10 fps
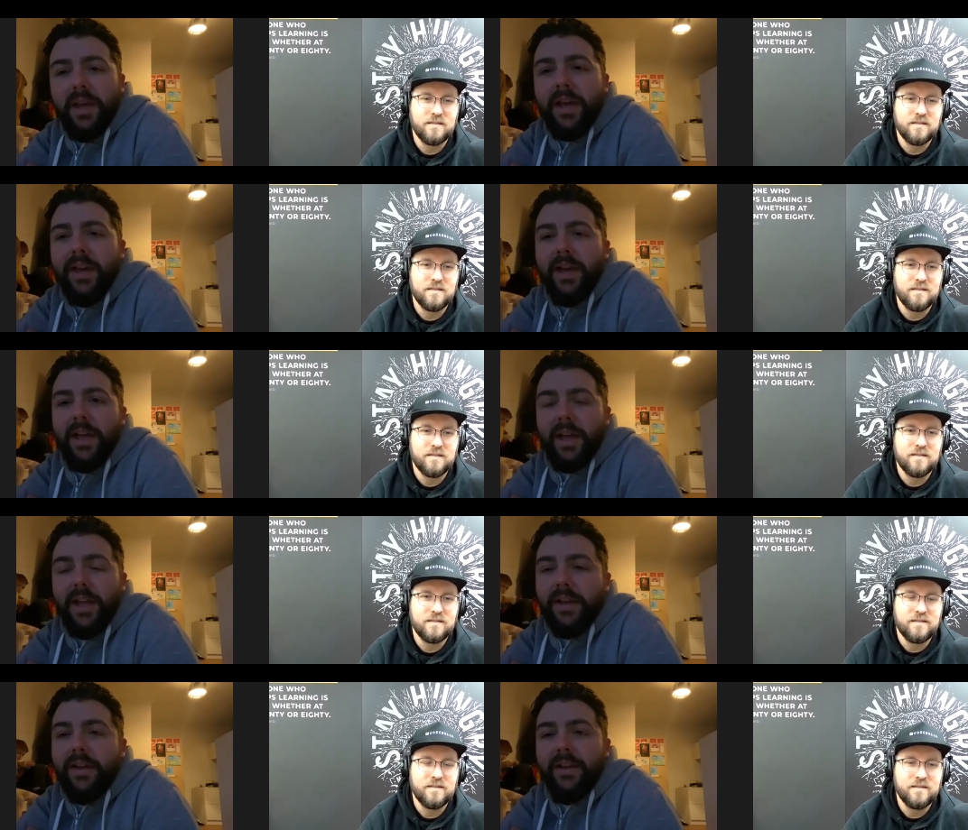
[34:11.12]
Speaker 1: here
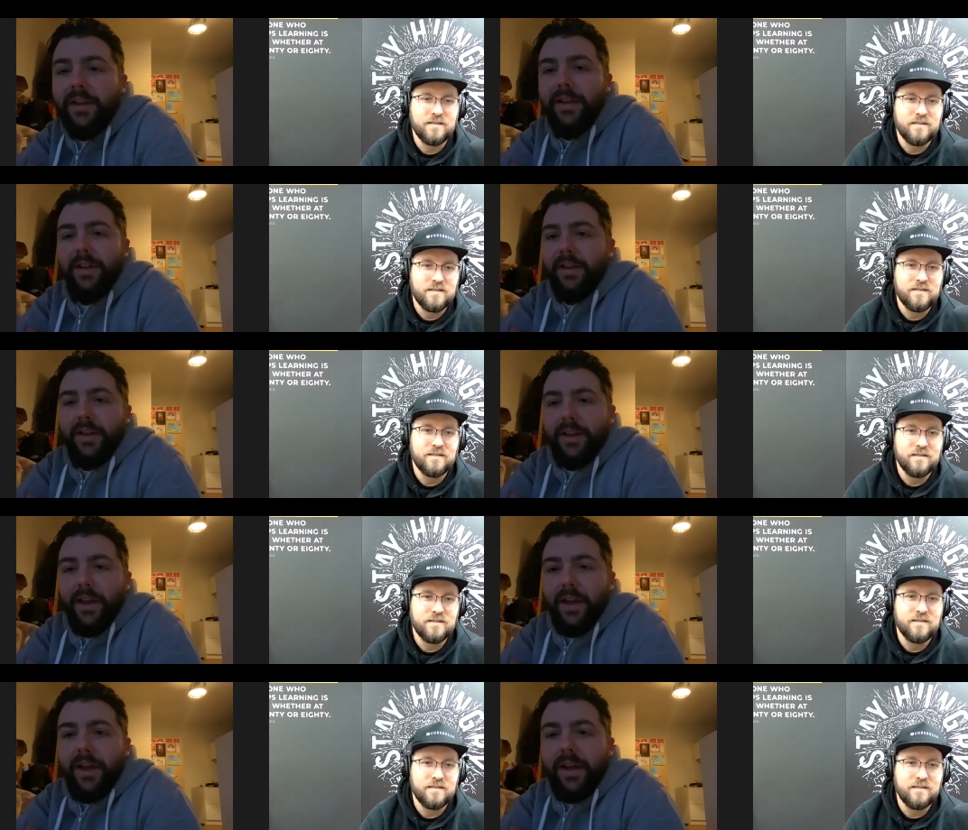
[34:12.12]
in
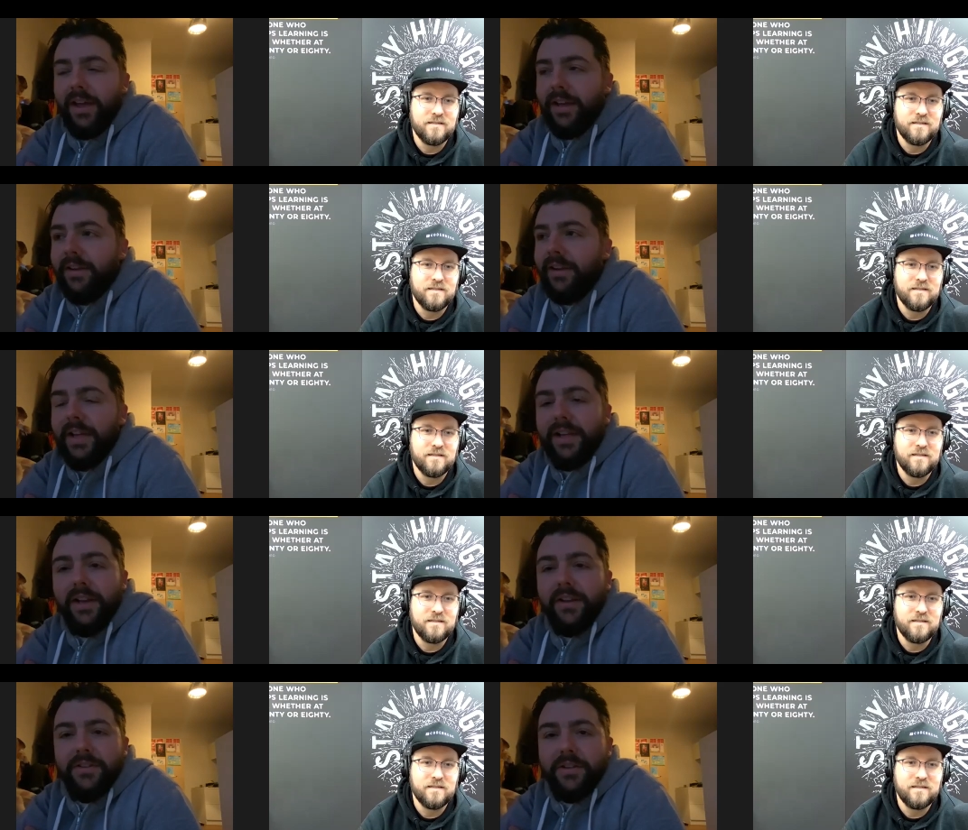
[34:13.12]
uh in in
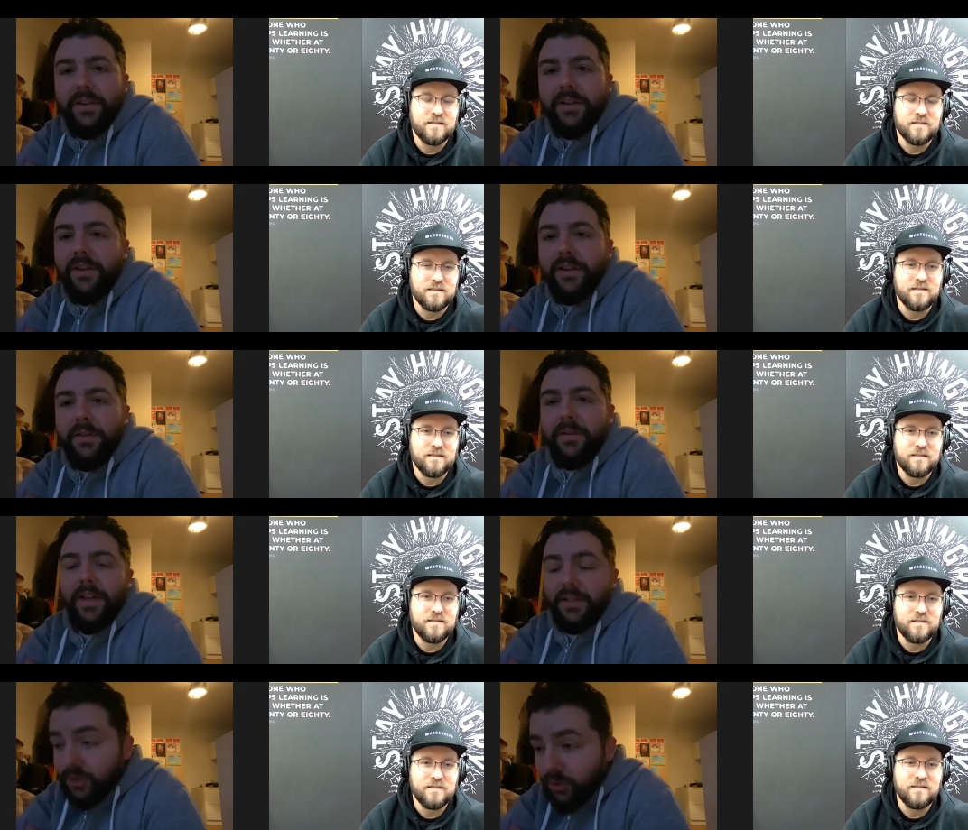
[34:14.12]
London
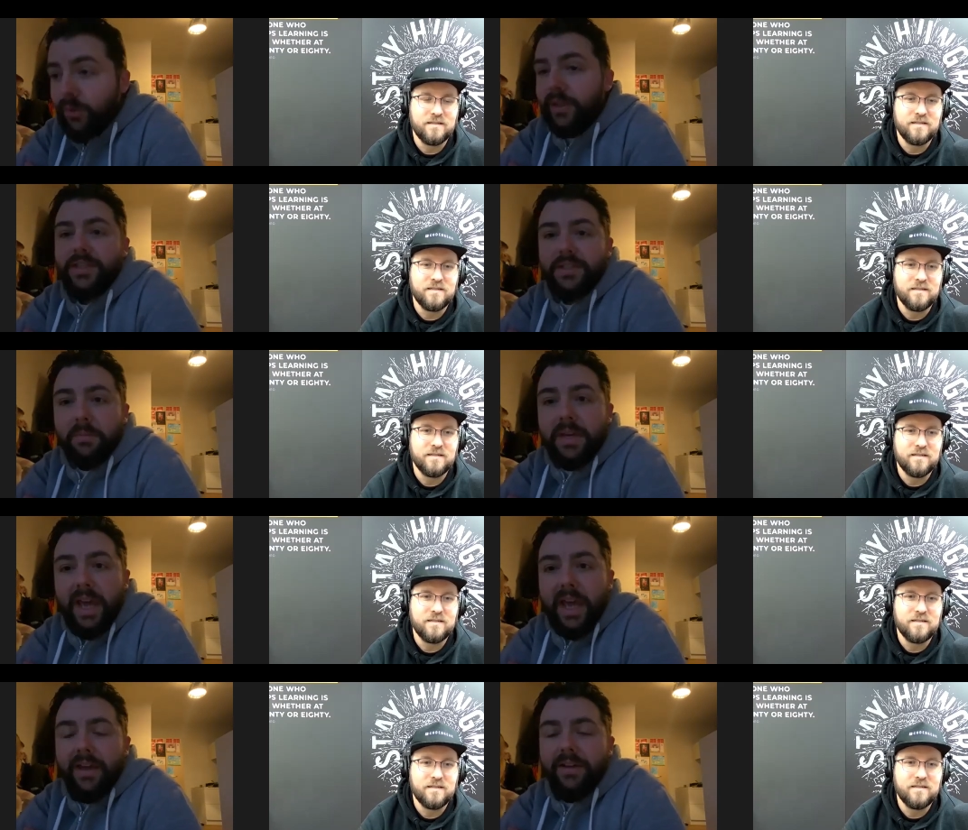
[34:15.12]
installing some
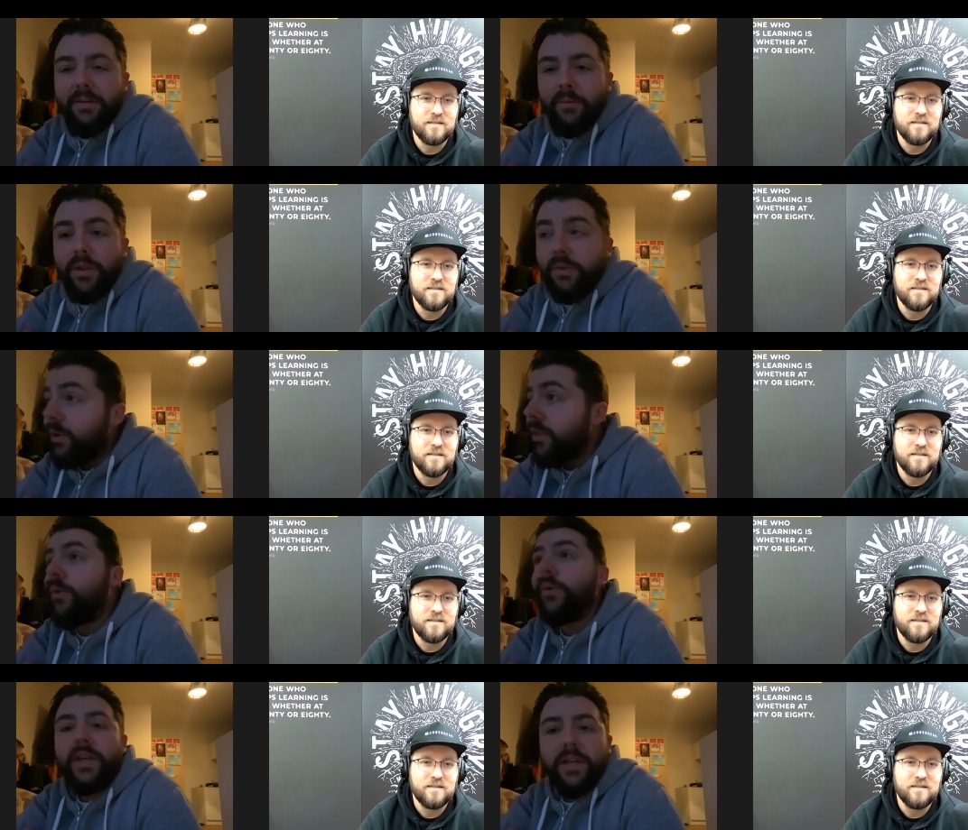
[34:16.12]
kit with with
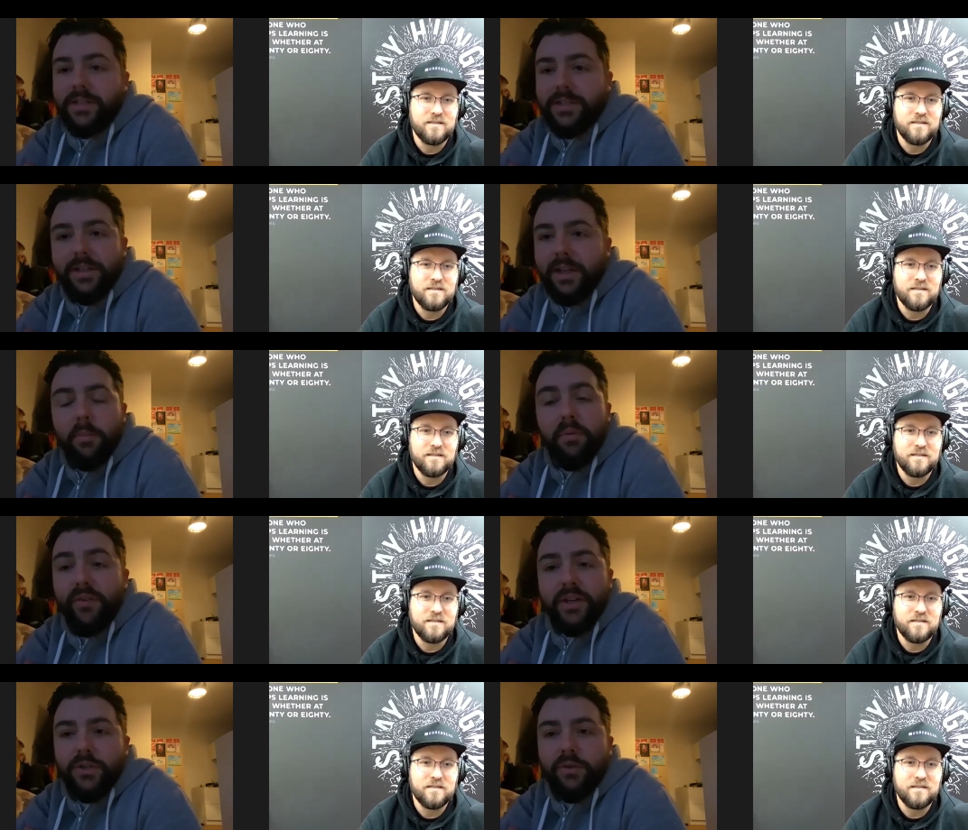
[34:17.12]
all these you know
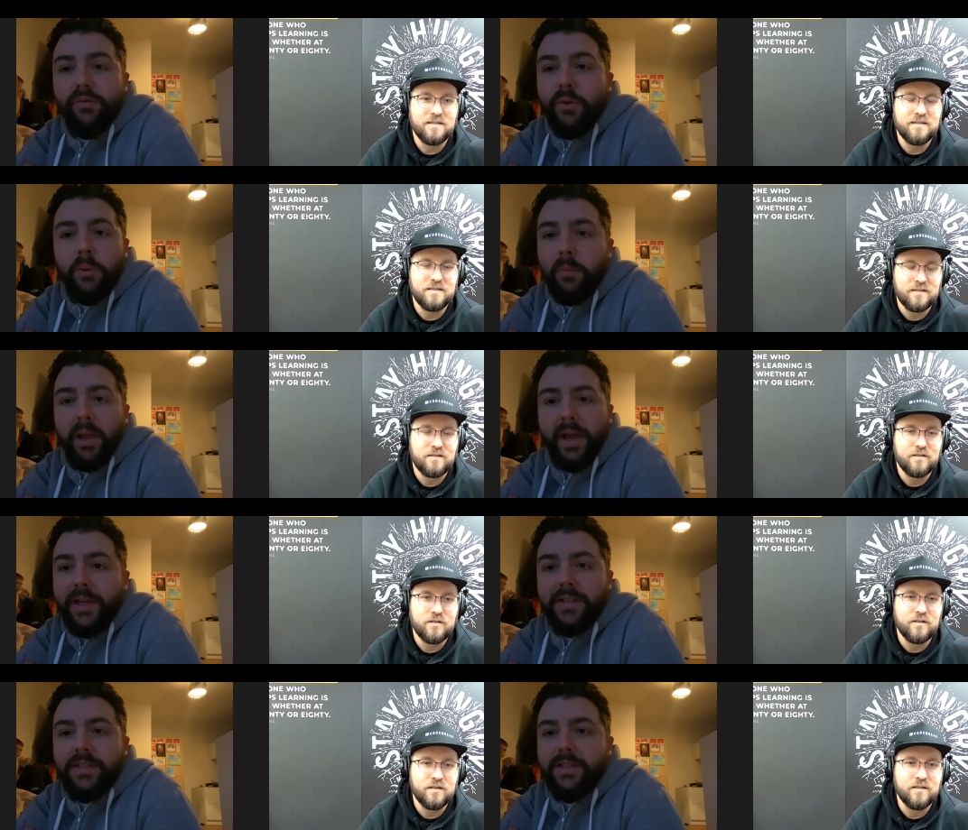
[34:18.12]
professional football
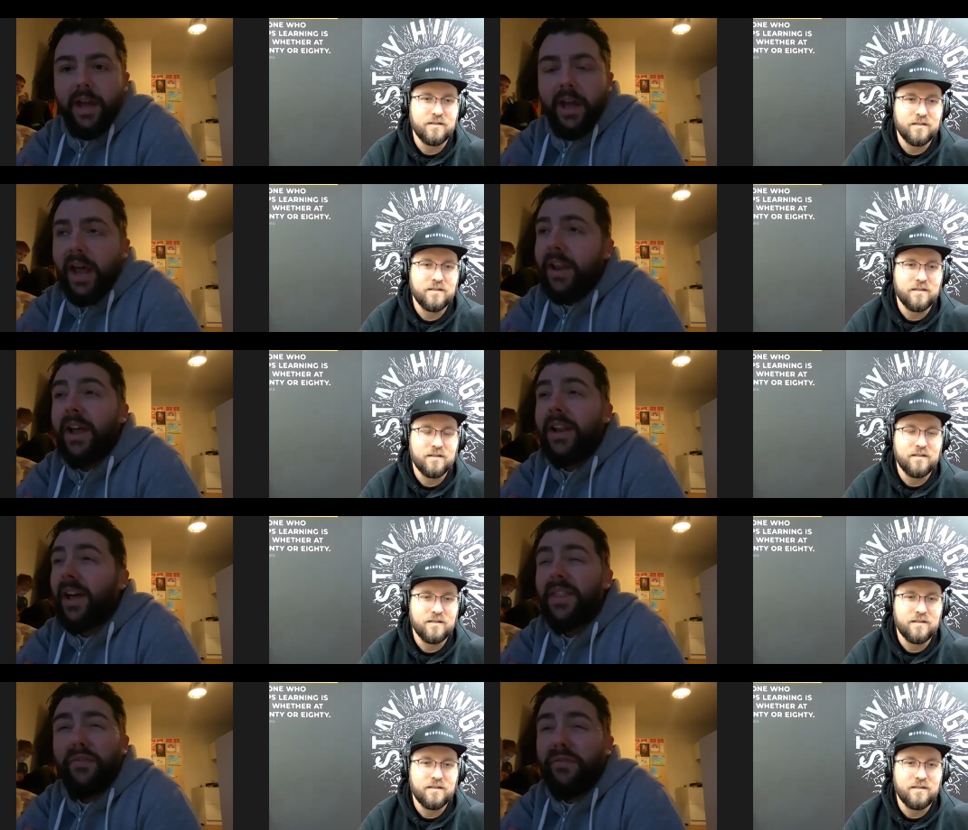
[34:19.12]
players and uh, and, and
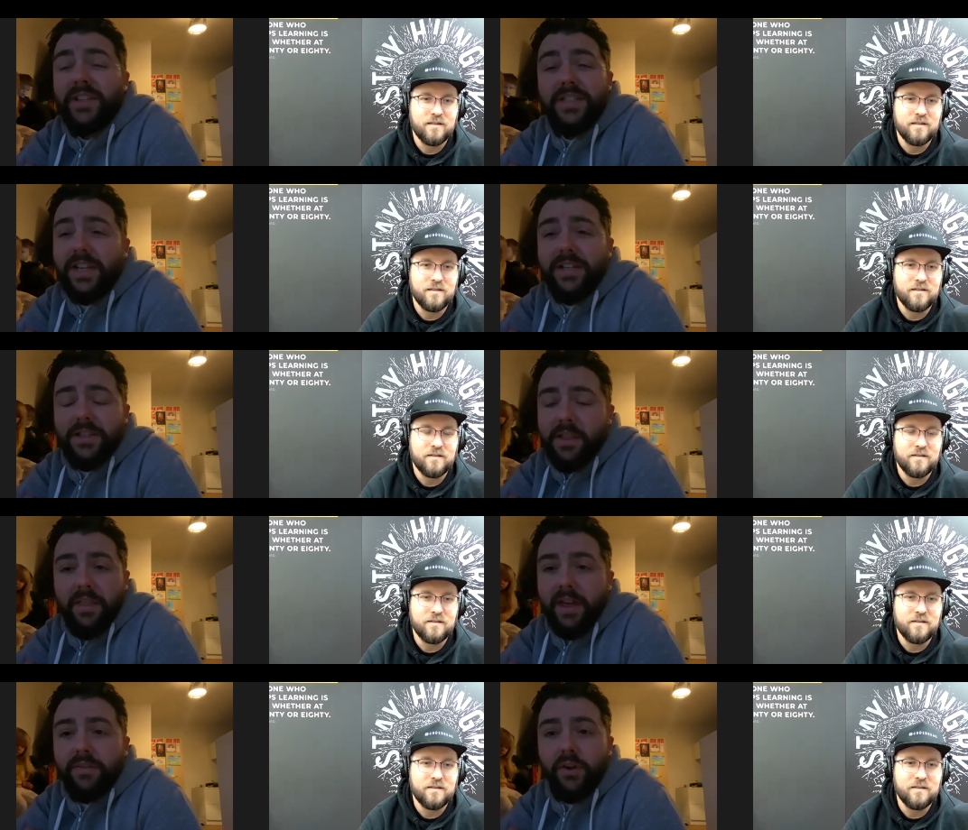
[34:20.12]
like the facility
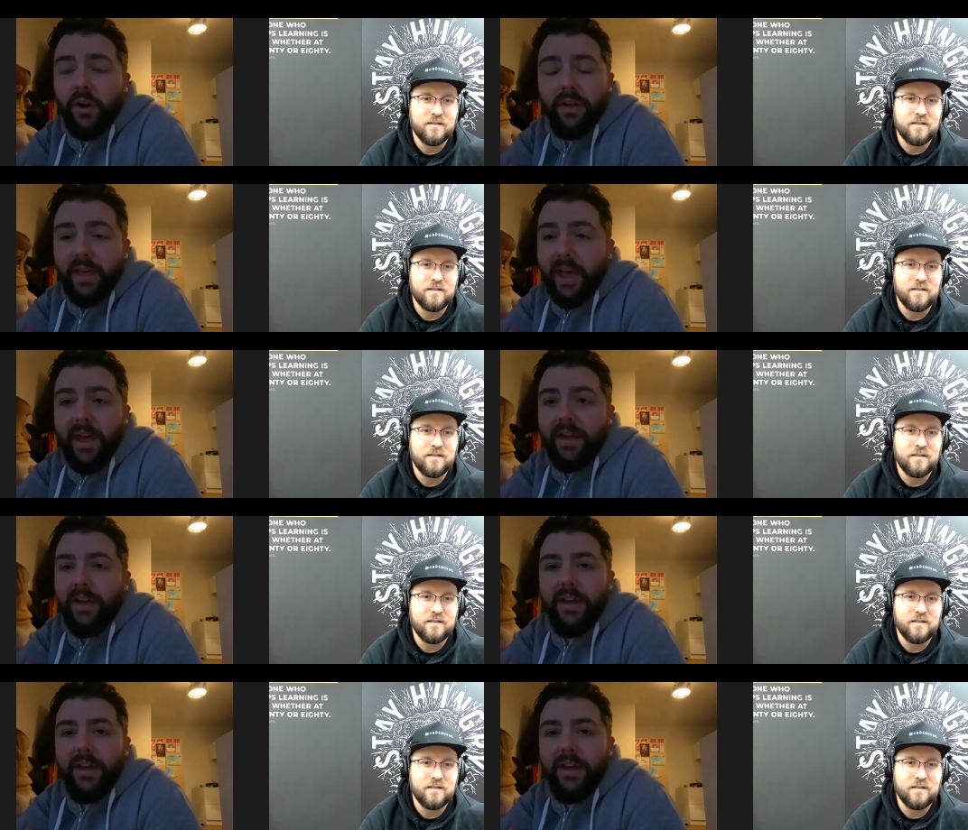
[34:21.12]
that they've got there